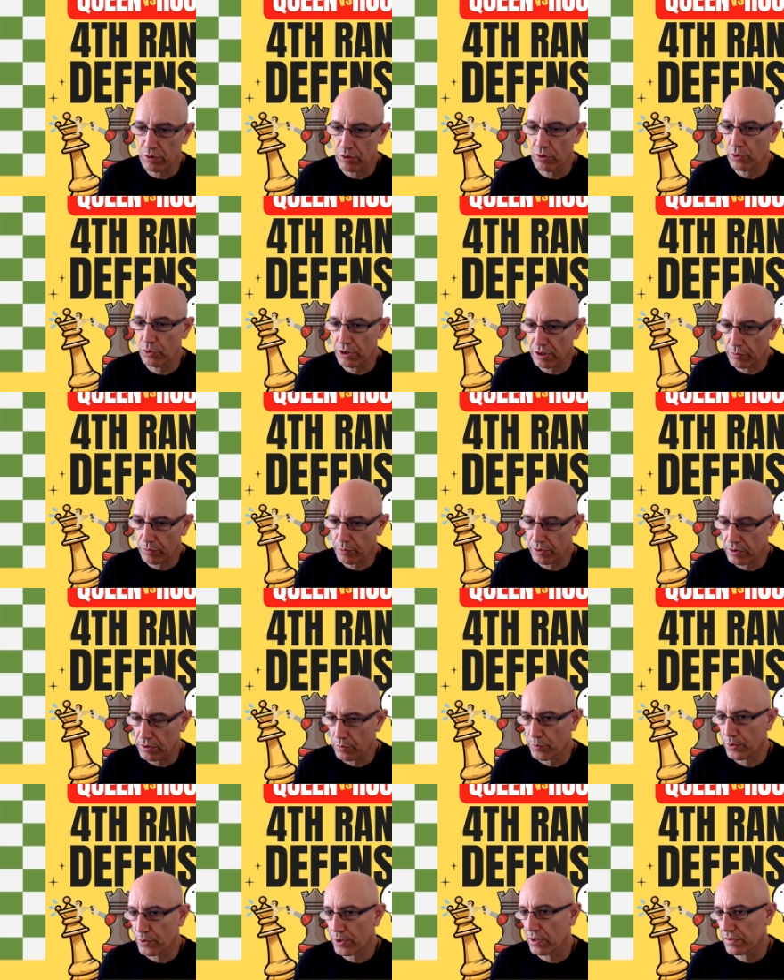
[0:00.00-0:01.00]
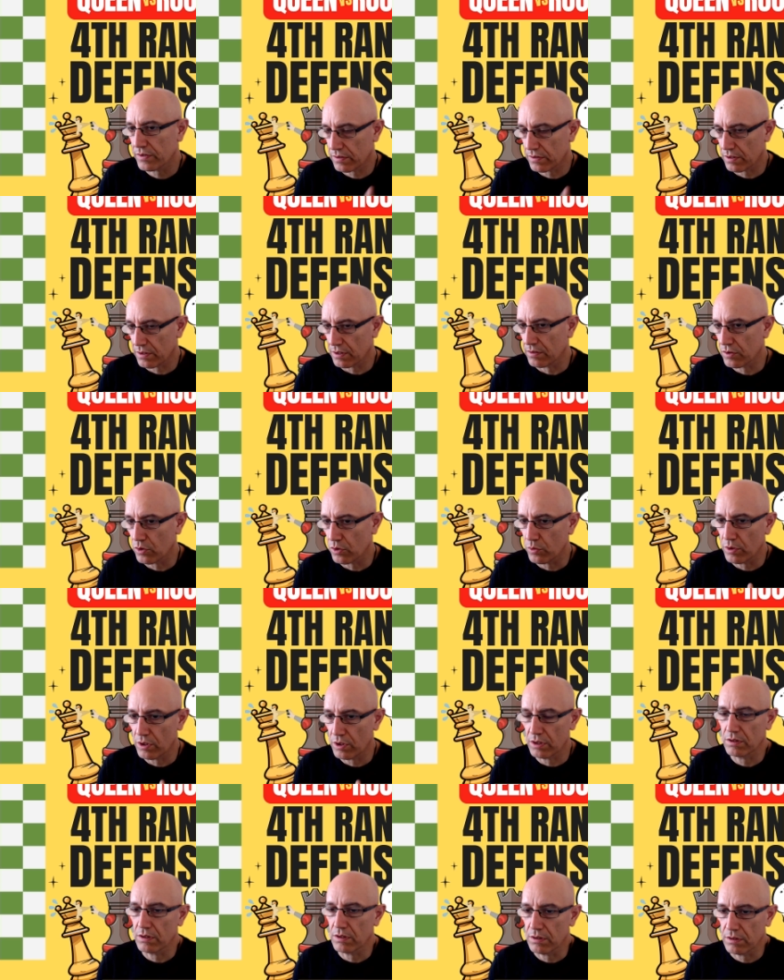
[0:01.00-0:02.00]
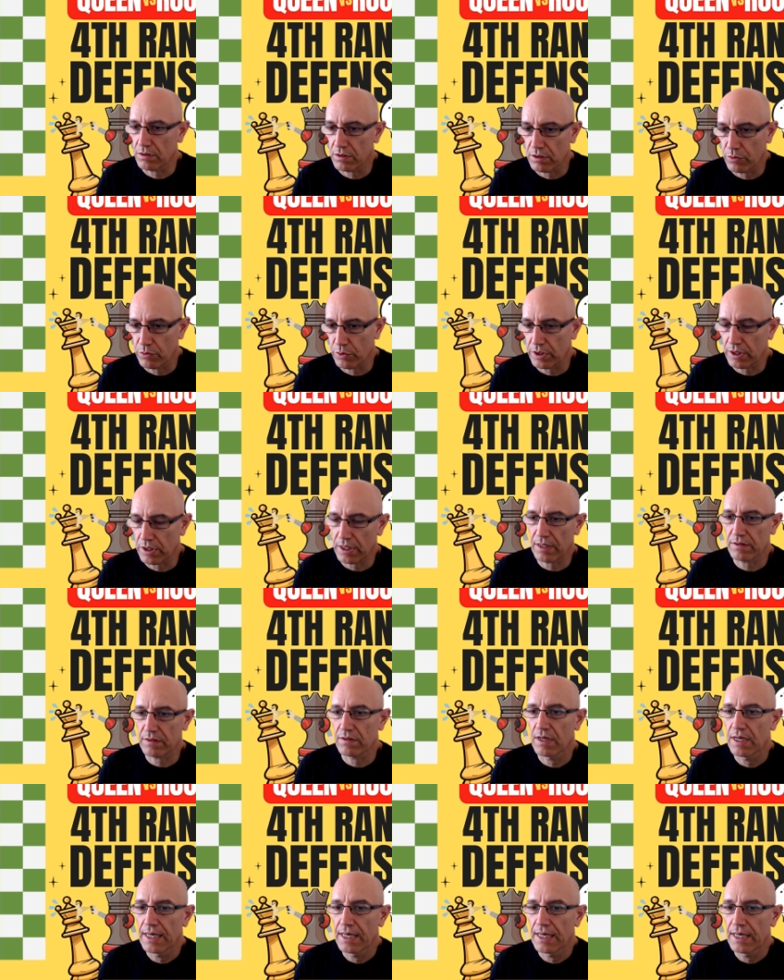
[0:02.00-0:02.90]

We repeat the process and so on until we get